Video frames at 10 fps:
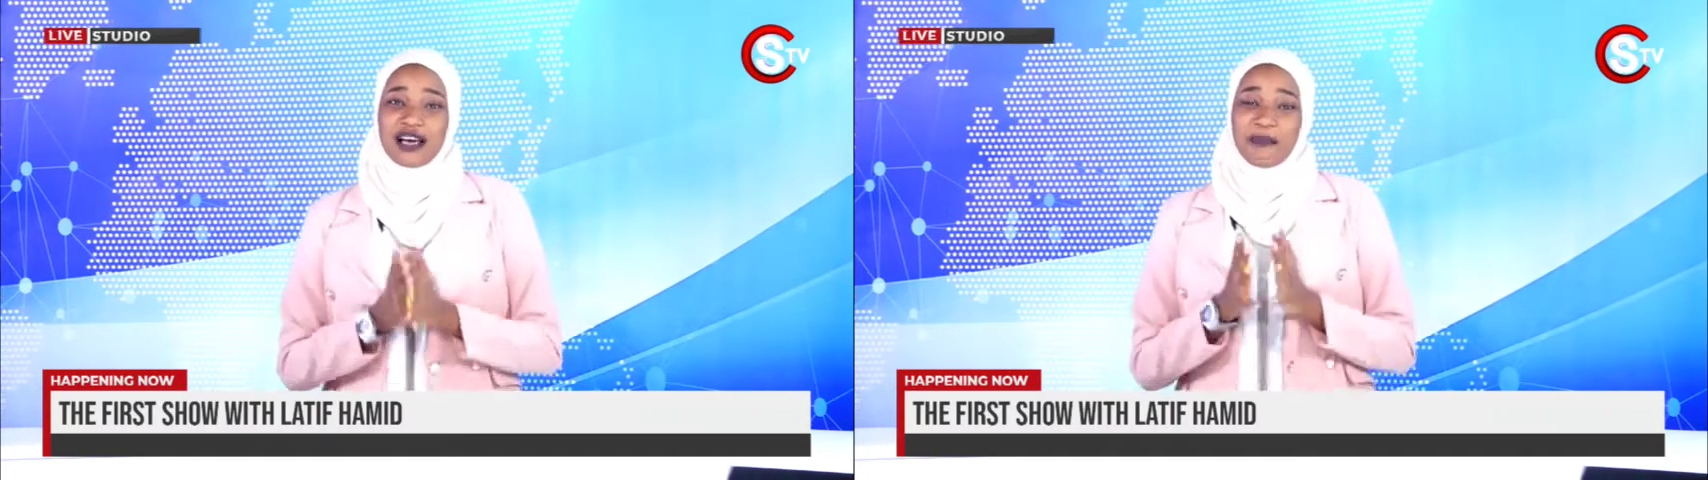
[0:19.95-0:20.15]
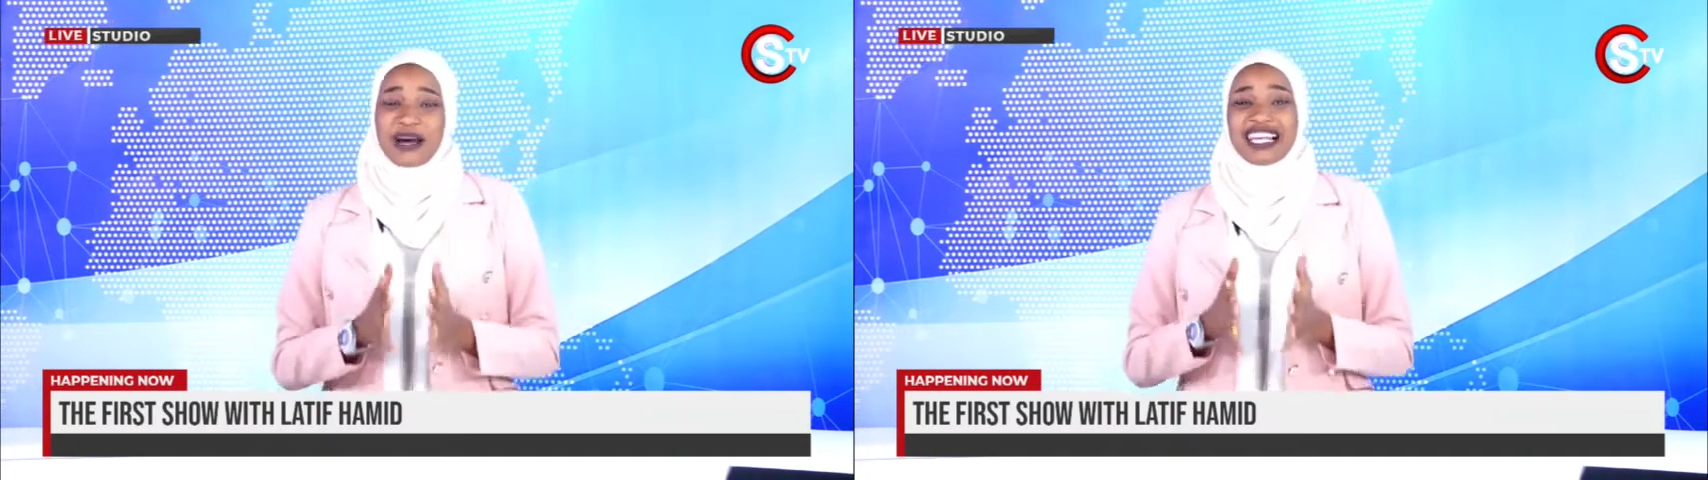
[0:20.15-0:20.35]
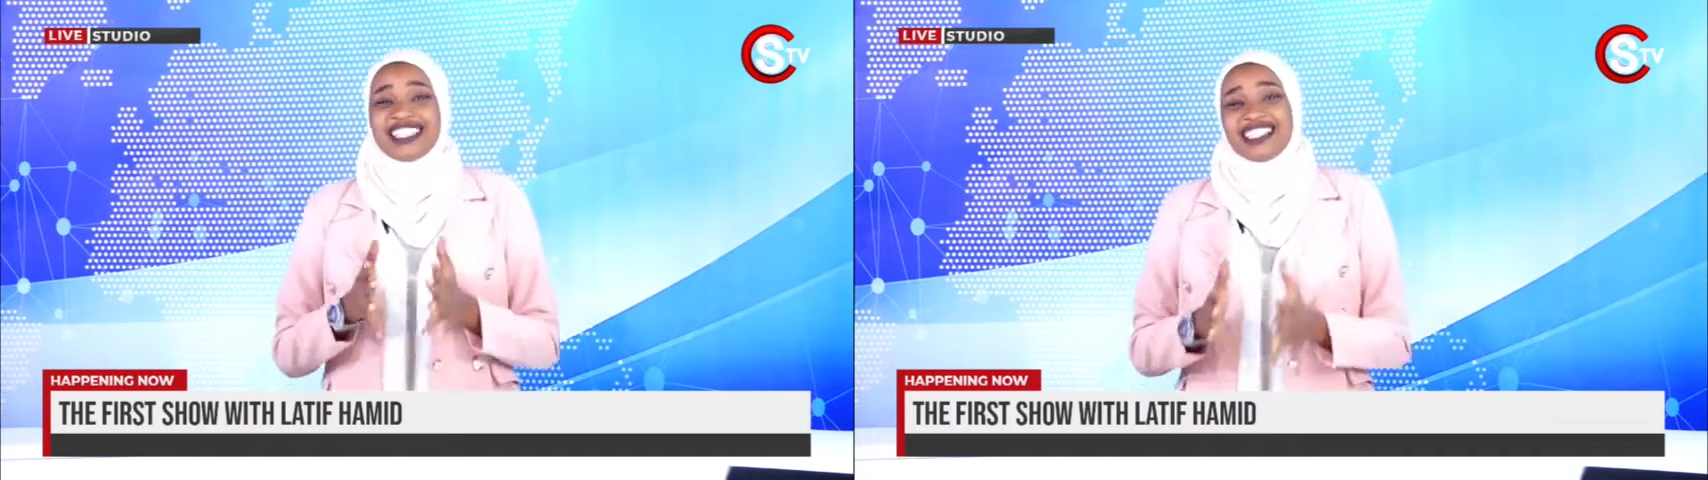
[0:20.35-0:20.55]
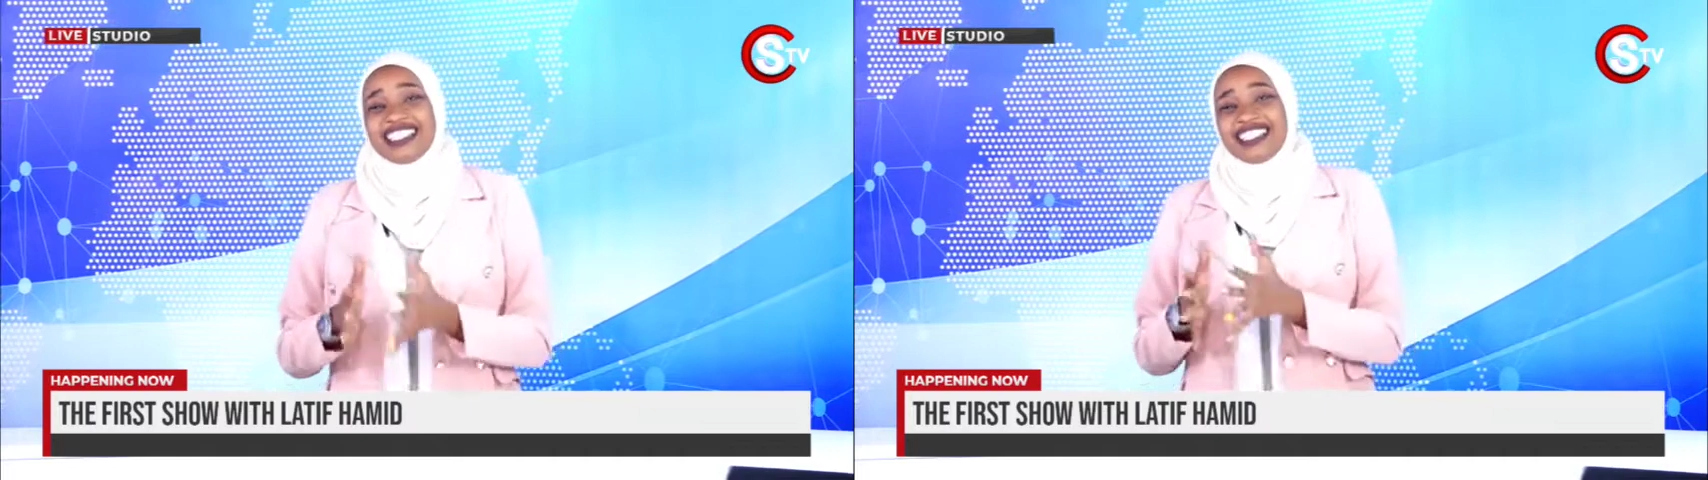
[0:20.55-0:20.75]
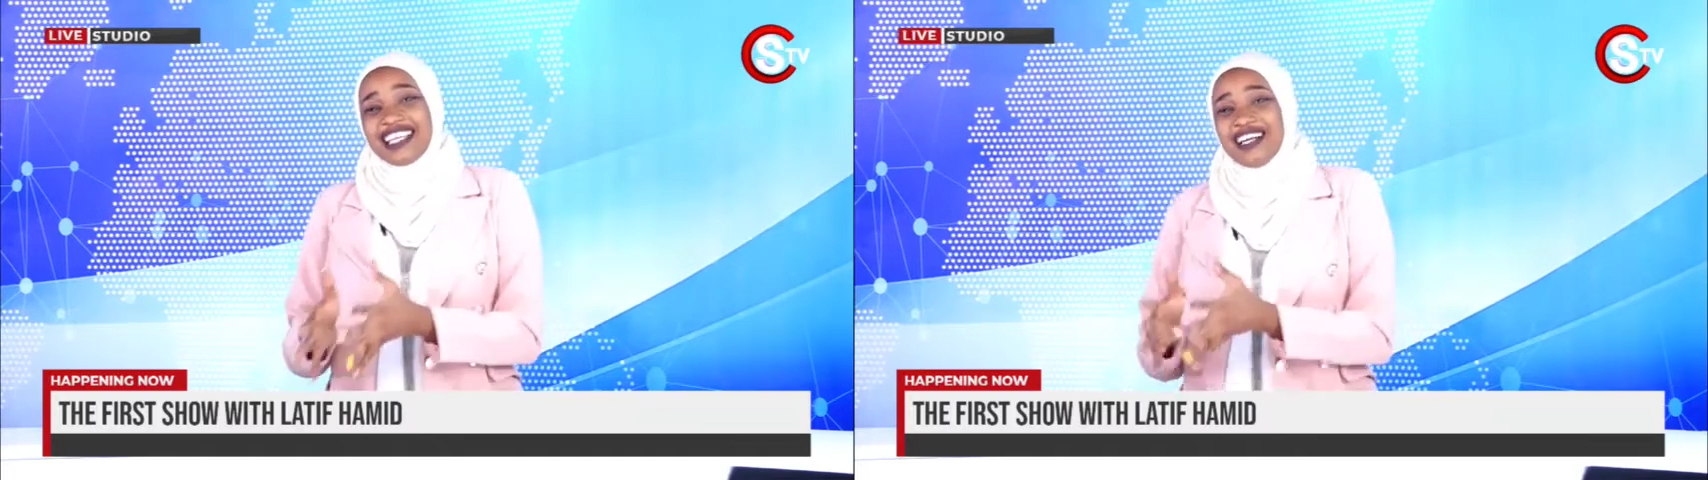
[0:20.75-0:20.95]
My
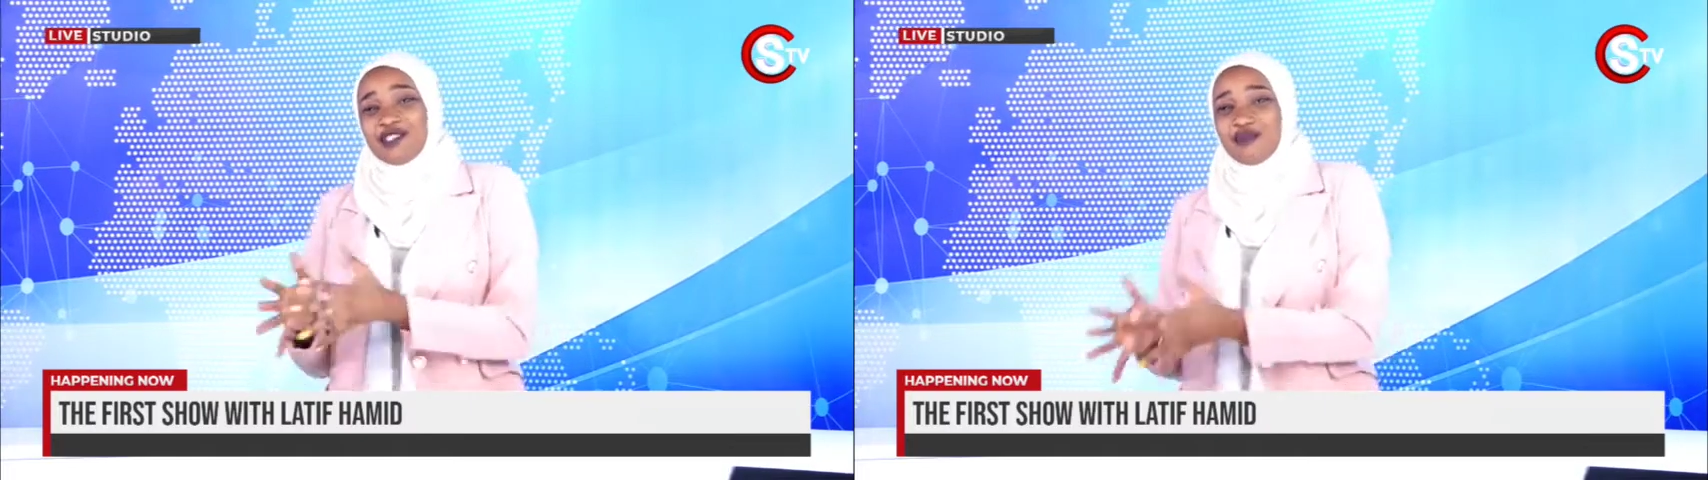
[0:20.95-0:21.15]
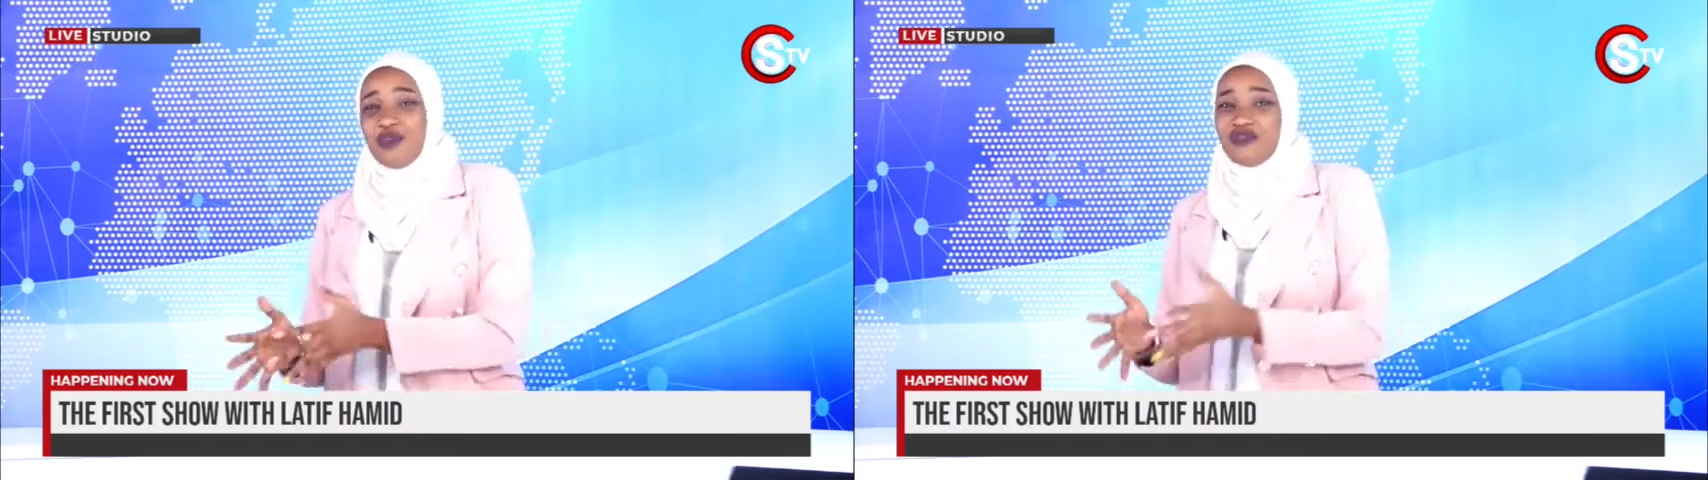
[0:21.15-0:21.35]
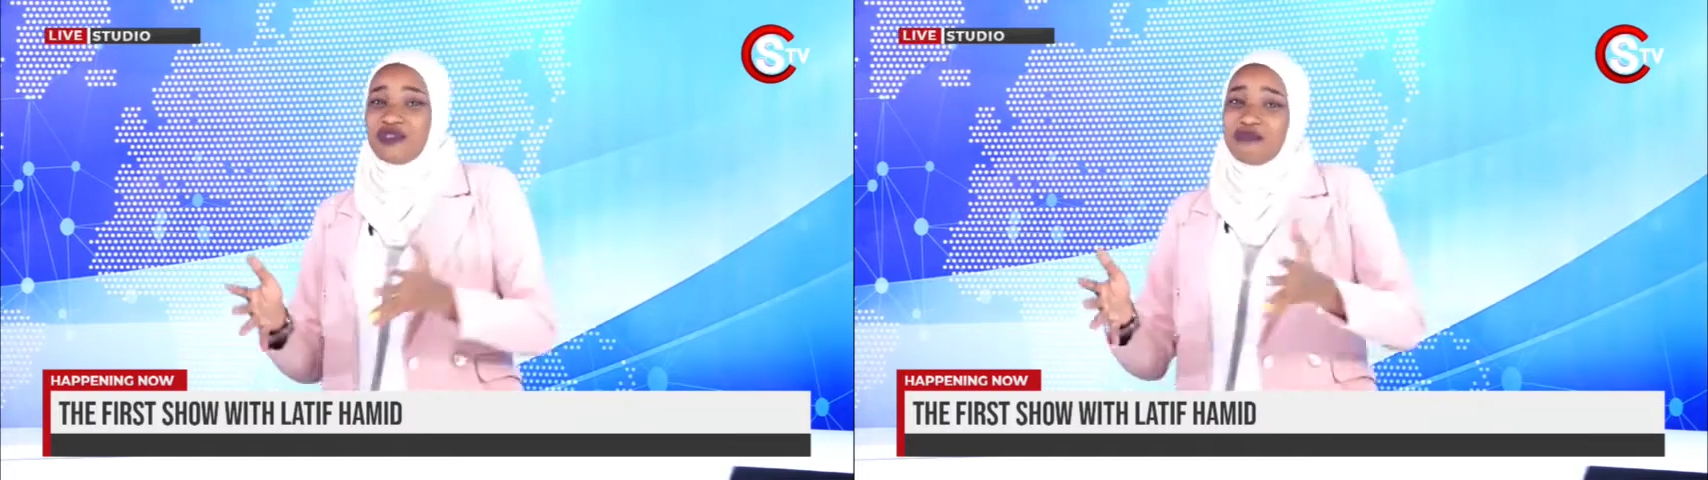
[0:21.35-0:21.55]
legit dance moves